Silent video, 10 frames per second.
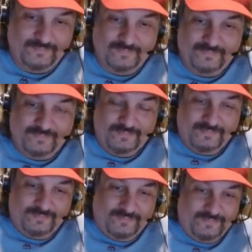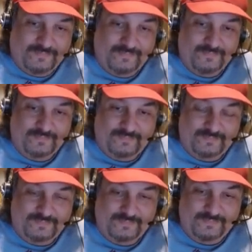
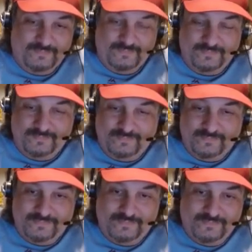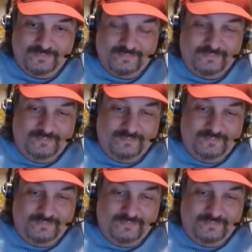The person shown says nothing.